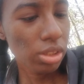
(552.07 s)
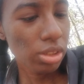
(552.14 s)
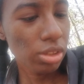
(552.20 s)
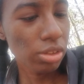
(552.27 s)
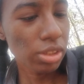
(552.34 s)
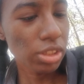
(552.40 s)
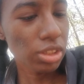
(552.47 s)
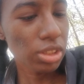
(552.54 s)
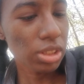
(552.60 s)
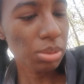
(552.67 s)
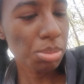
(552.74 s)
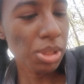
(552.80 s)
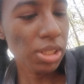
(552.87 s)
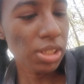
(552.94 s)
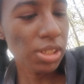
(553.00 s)
You can just
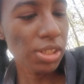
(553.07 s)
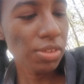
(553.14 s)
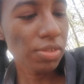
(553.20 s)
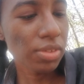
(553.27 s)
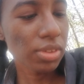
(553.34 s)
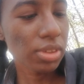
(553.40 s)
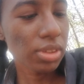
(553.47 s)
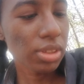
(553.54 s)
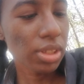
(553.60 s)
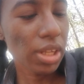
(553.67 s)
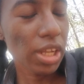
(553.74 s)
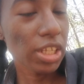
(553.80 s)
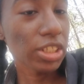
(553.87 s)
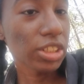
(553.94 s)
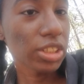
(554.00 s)
believe.
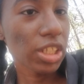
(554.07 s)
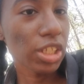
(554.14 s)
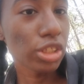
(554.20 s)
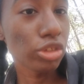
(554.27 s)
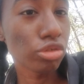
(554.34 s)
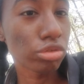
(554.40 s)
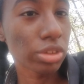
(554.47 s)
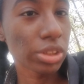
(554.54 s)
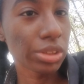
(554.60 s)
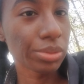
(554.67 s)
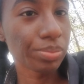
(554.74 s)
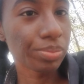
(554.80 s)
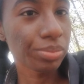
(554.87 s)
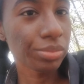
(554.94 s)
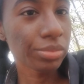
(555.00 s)
Hashtag
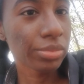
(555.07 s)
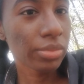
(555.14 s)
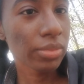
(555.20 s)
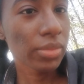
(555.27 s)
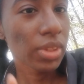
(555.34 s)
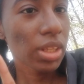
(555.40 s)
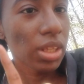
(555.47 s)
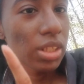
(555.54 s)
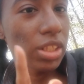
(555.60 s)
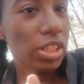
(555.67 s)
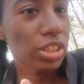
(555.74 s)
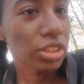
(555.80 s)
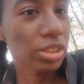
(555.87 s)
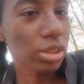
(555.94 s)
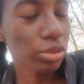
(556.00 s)
dream.
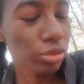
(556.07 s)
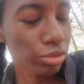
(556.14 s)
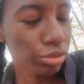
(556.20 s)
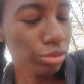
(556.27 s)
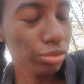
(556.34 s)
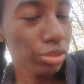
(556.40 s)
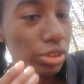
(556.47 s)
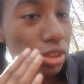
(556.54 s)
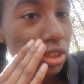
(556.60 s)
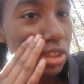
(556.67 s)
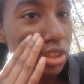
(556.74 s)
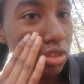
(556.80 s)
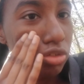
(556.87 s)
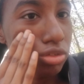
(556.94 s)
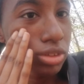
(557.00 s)
That's so true. You can
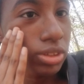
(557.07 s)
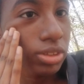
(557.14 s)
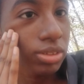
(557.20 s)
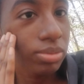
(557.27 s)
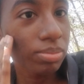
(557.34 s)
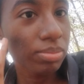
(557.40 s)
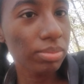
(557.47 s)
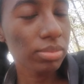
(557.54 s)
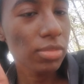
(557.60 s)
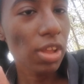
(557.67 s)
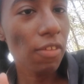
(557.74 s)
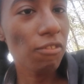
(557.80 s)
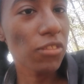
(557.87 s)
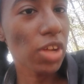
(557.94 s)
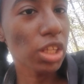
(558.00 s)
just dream,
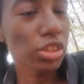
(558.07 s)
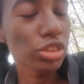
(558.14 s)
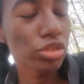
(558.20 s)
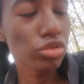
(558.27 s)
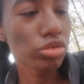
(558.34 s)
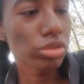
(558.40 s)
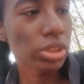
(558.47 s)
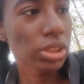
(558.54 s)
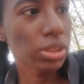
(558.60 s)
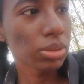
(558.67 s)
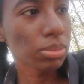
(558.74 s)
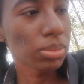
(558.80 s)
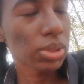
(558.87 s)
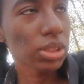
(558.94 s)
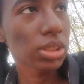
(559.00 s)
follow your
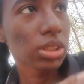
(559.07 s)
dreams.